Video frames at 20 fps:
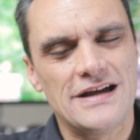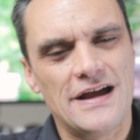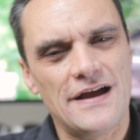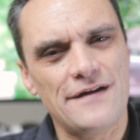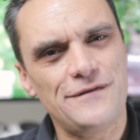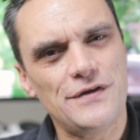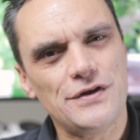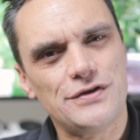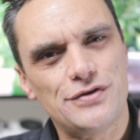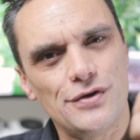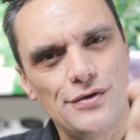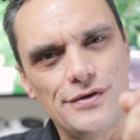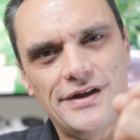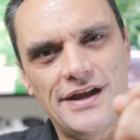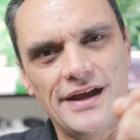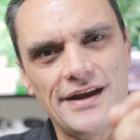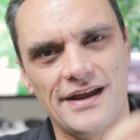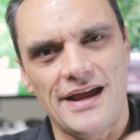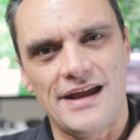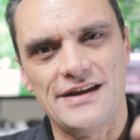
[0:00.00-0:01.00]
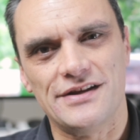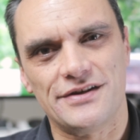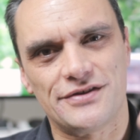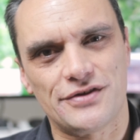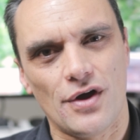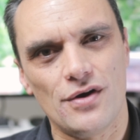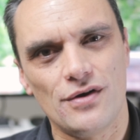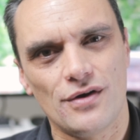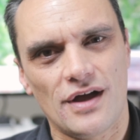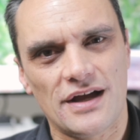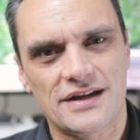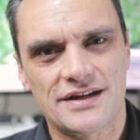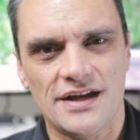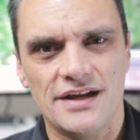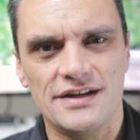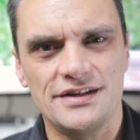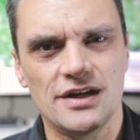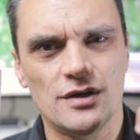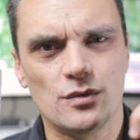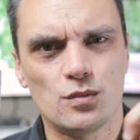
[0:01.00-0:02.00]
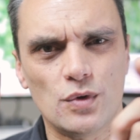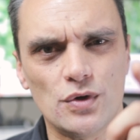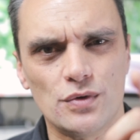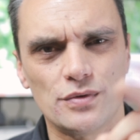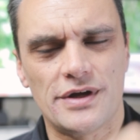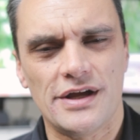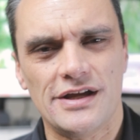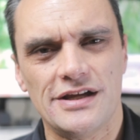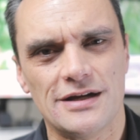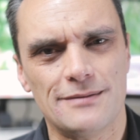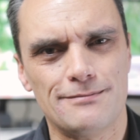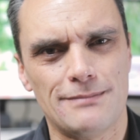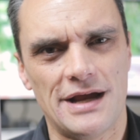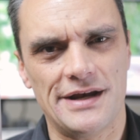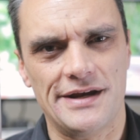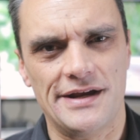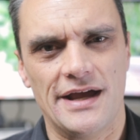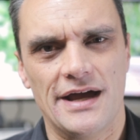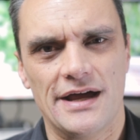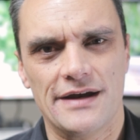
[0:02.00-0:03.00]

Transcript: If you do get it and you don't like it, you will get your money